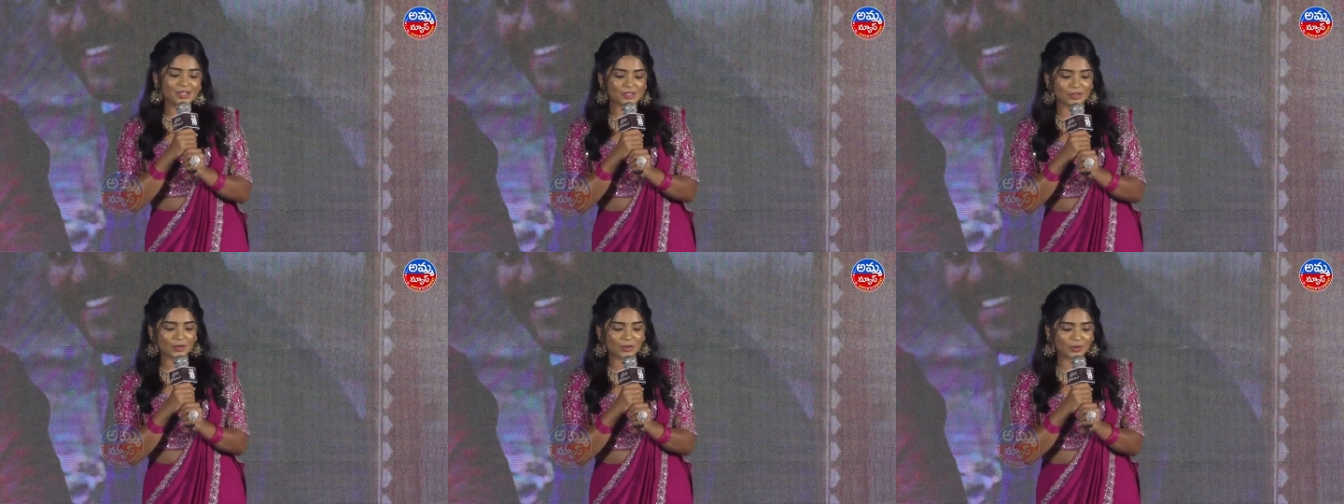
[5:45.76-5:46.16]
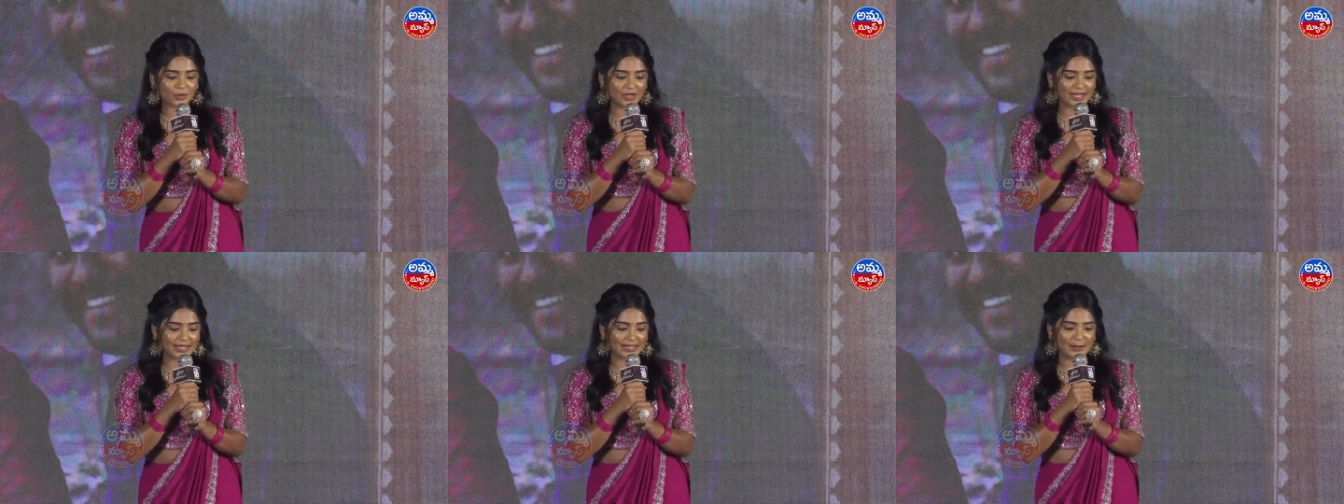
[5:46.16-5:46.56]

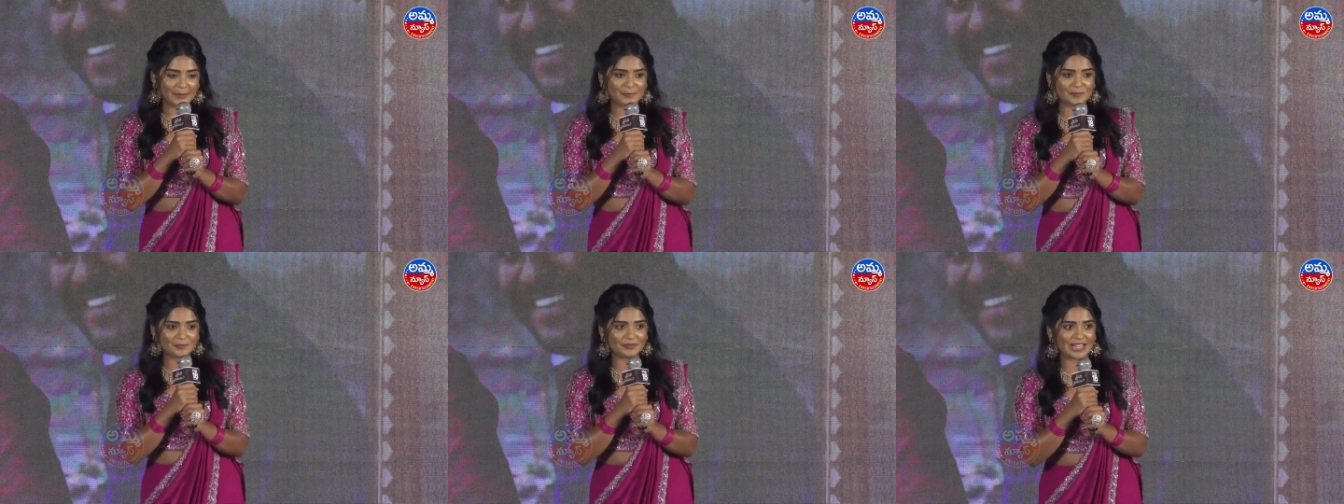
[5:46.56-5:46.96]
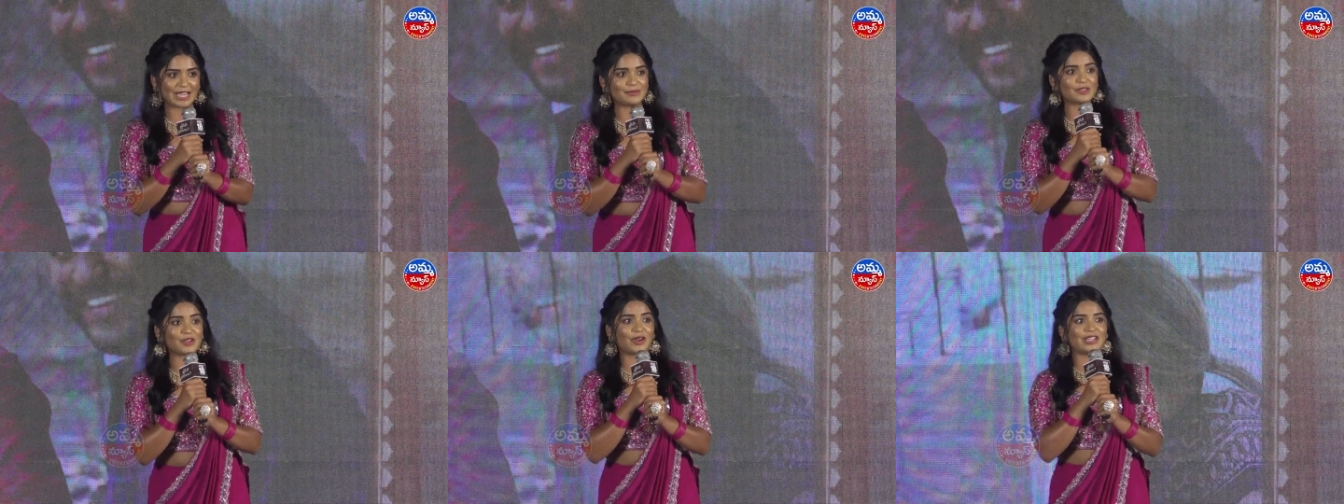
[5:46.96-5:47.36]
So um,
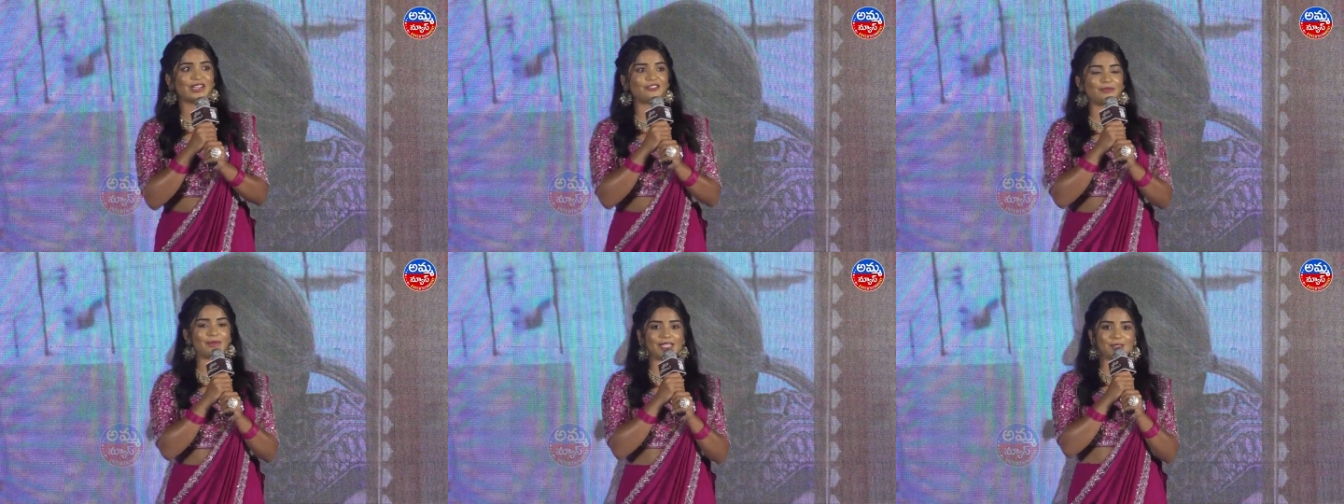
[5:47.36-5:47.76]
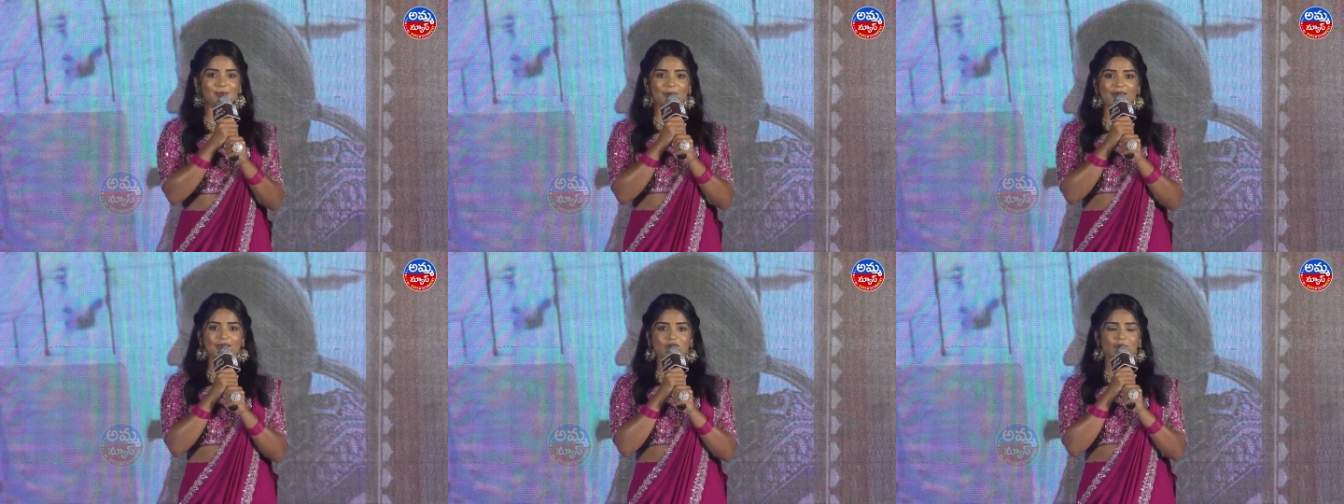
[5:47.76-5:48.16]
I'm sorry if my
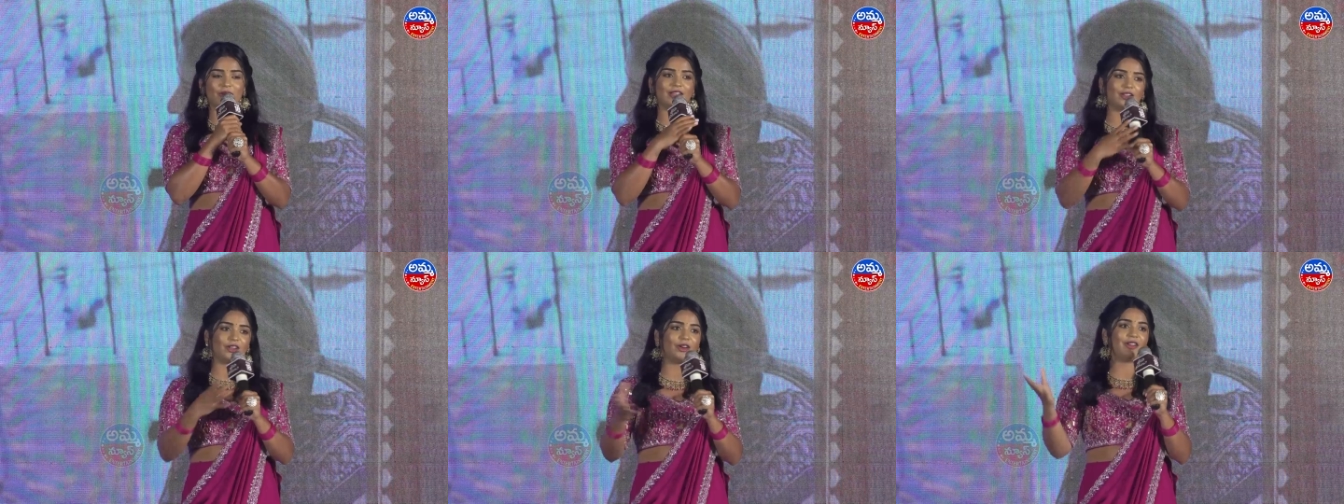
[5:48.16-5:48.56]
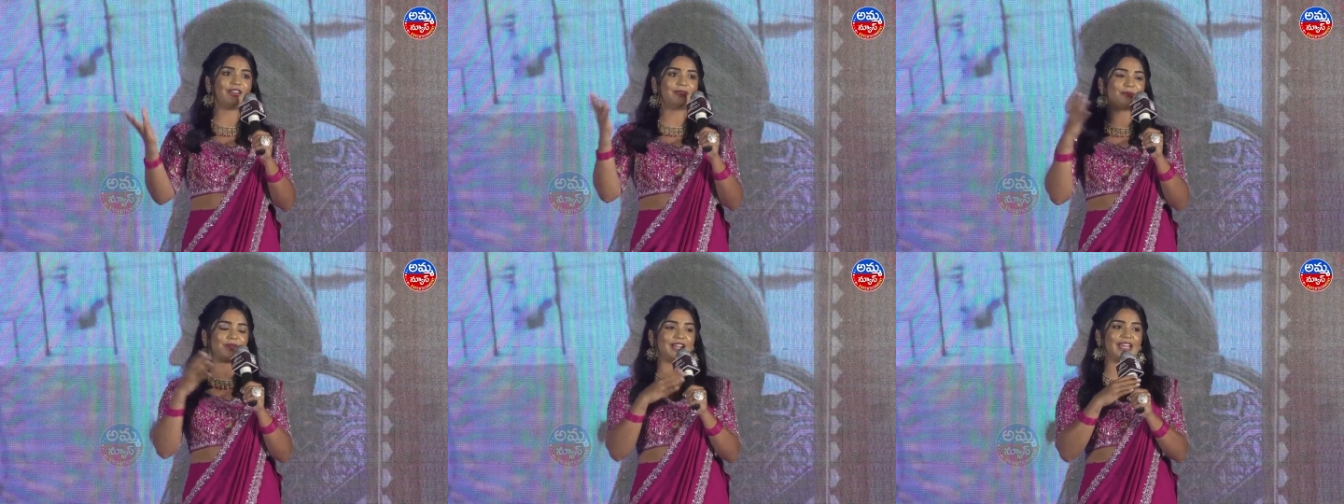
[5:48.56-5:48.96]
speech went
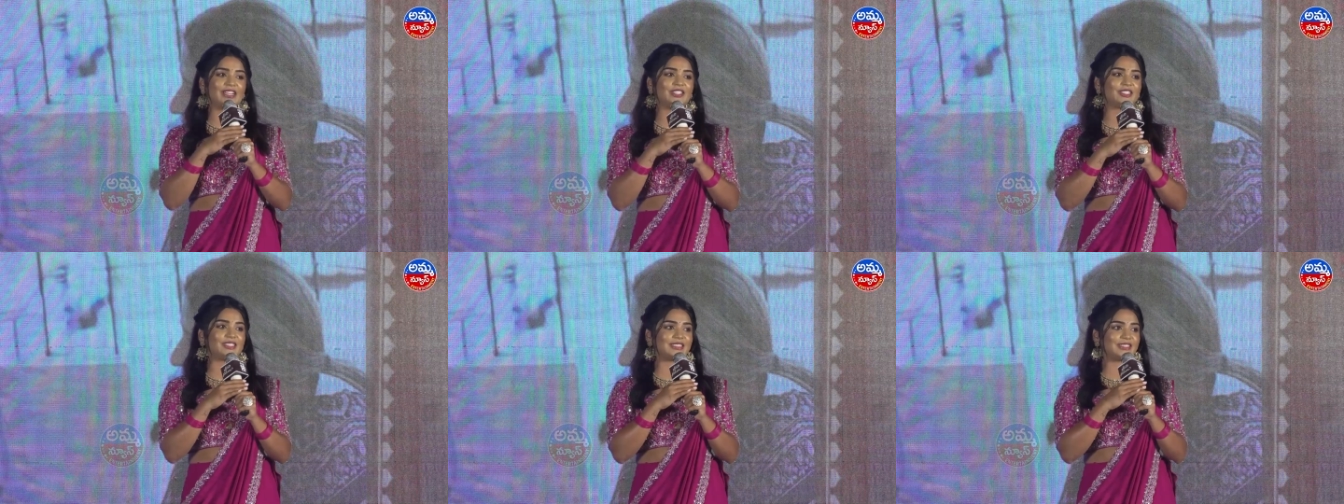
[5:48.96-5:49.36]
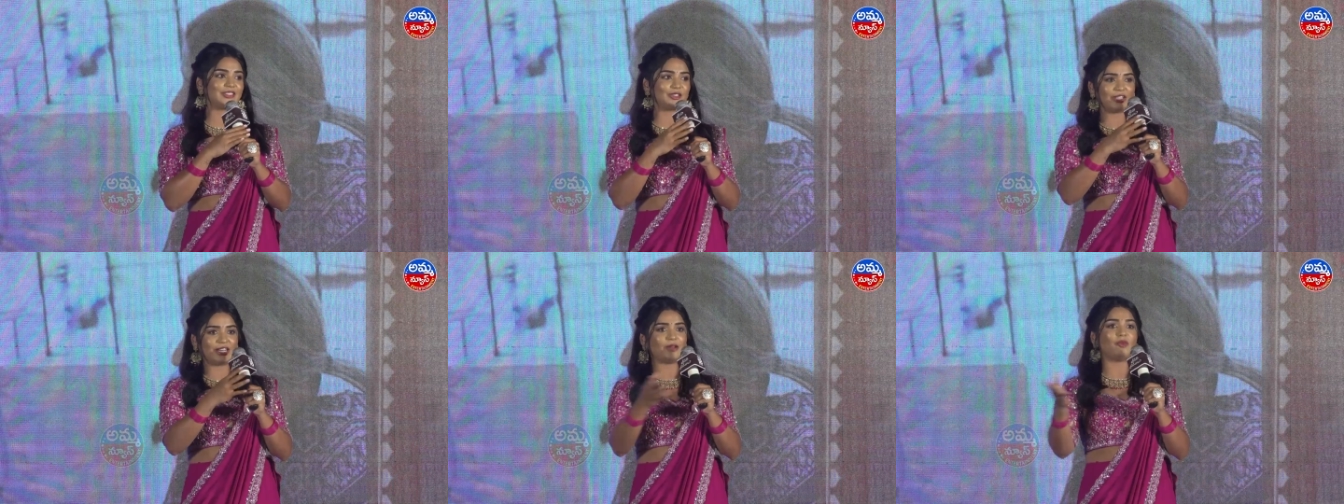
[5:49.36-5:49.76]
on, but I just
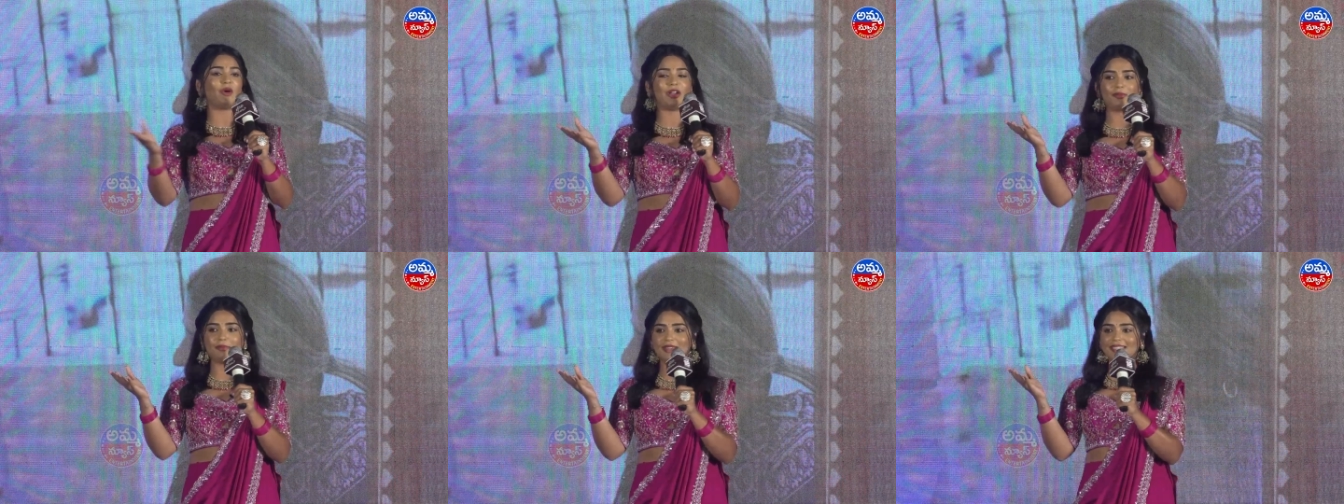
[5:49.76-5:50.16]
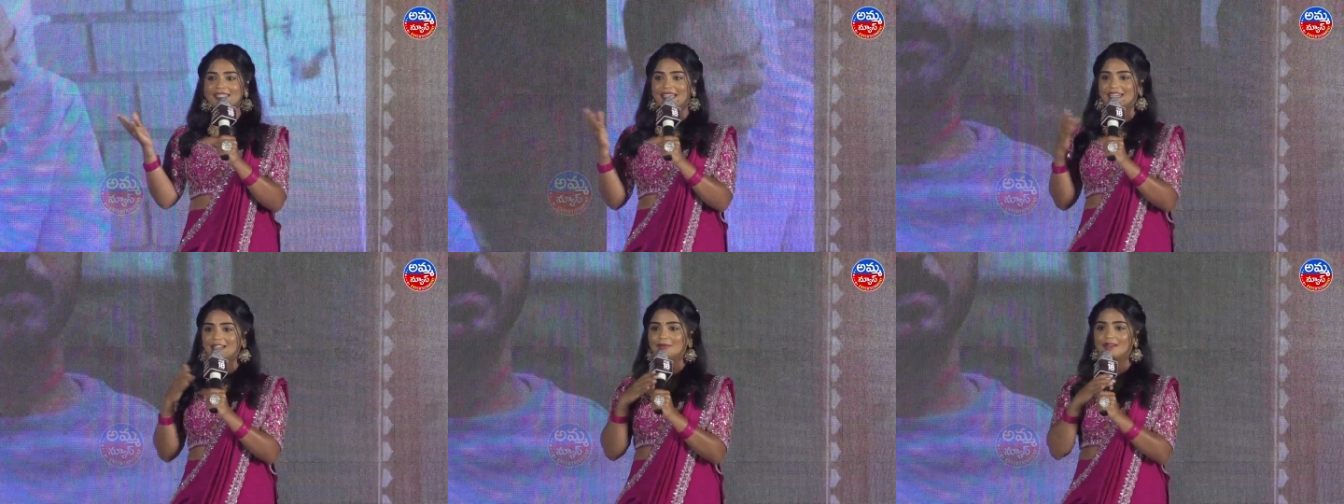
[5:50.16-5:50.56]
didn't want to miss
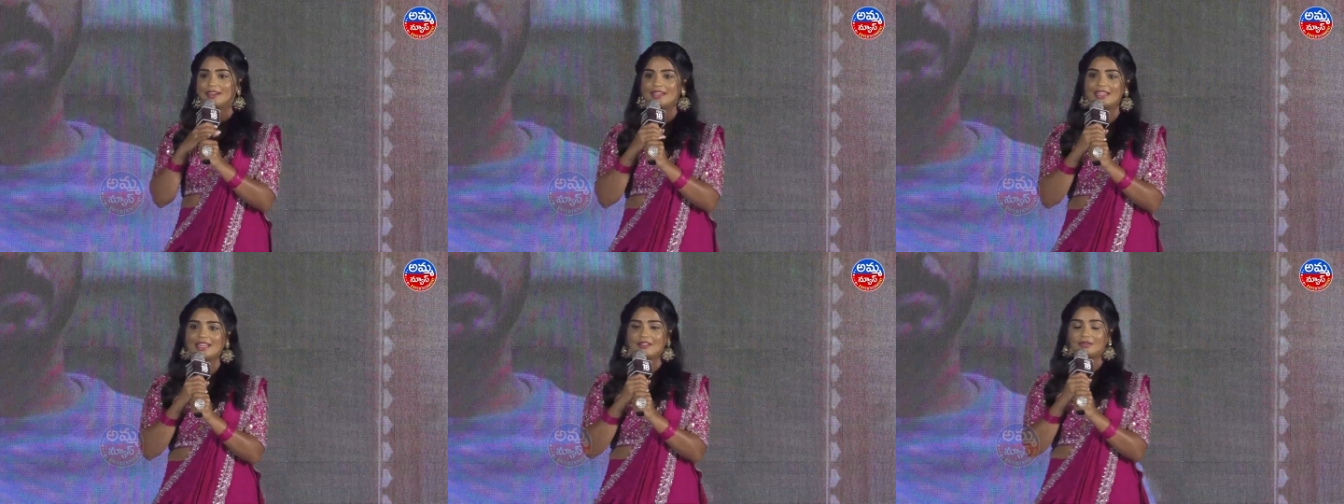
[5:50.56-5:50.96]
anybody.